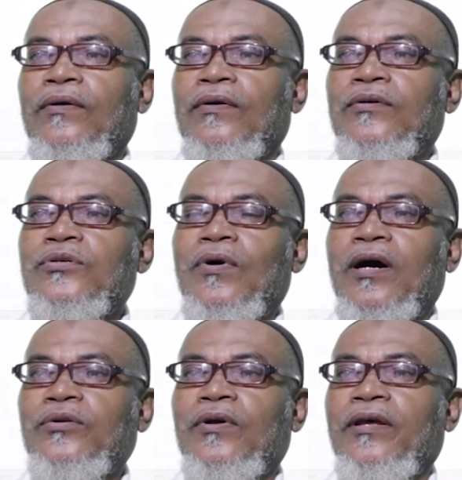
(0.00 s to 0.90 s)
So
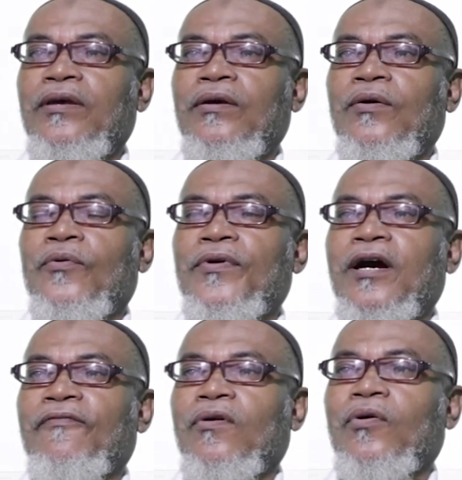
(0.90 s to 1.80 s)
actually we
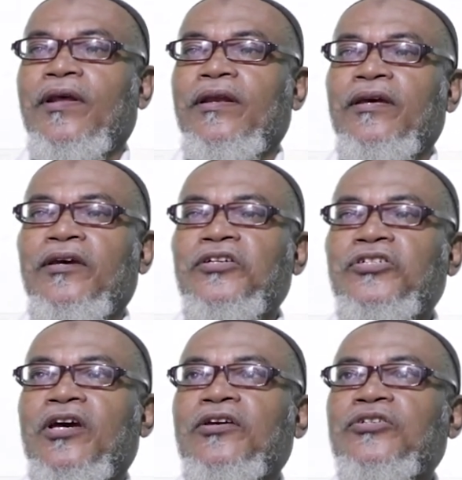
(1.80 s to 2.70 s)
have already
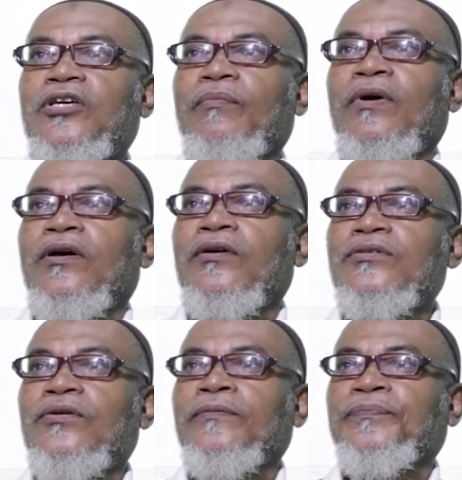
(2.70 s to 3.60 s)
changed them.
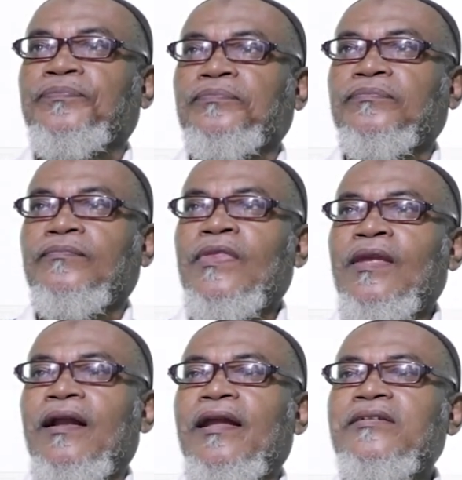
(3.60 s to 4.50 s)
So
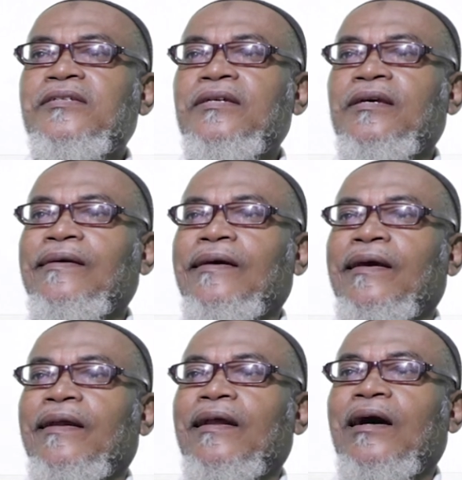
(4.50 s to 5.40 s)
let's see
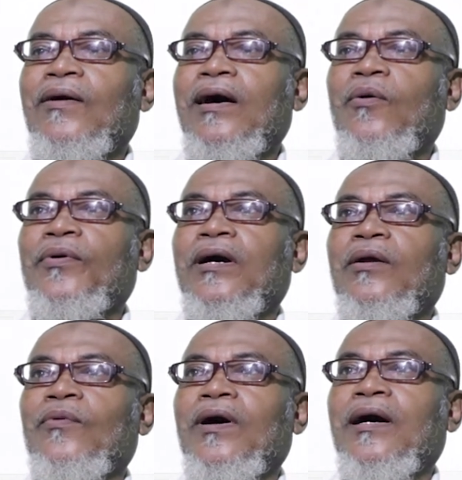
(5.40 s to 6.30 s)
now how we
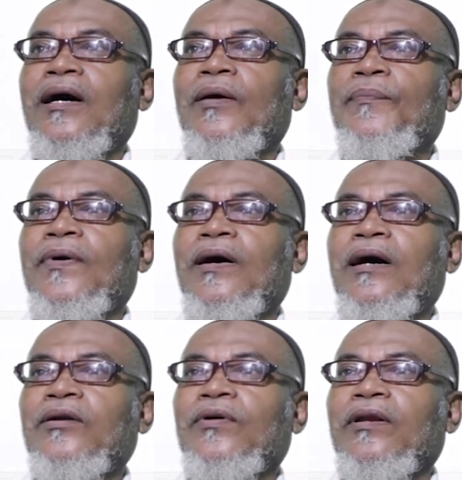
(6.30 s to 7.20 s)
can work up
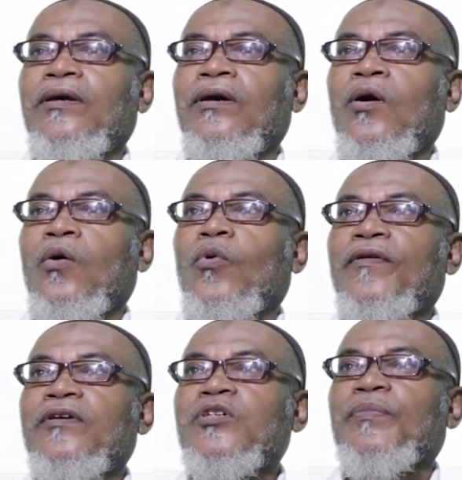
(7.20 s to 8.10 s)
actually
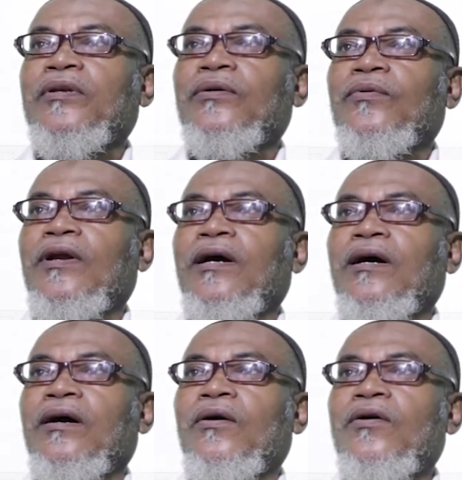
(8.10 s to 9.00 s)
with this particular
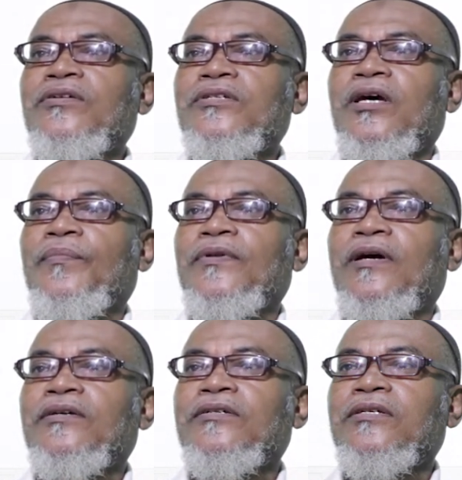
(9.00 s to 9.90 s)
concept
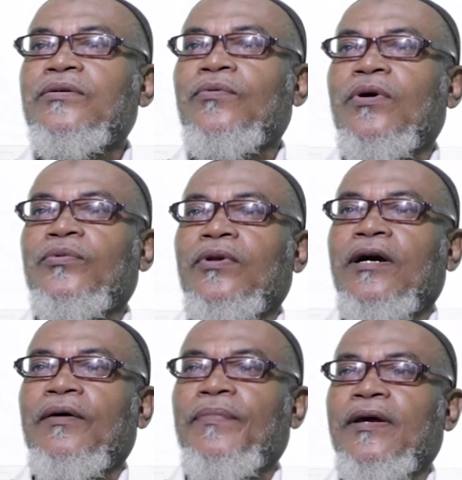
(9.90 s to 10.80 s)
and see what will
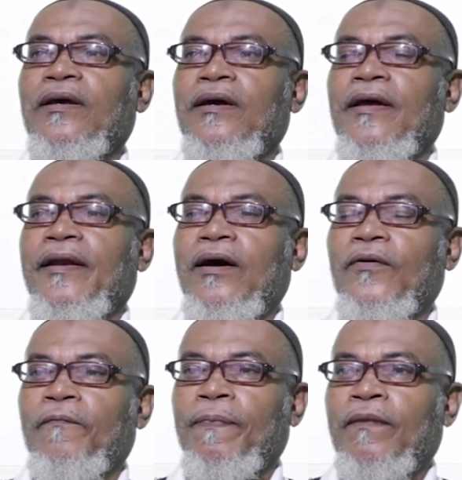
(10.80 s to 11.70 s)
happen.
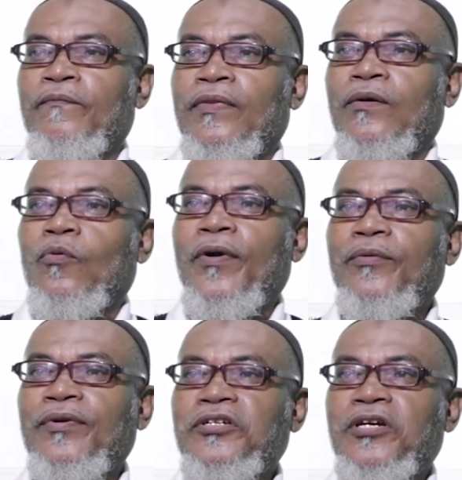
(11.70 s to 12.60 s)
Now,
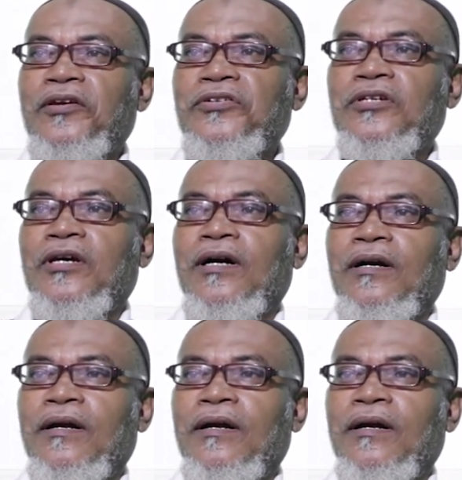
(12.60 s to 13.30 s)
when we change here,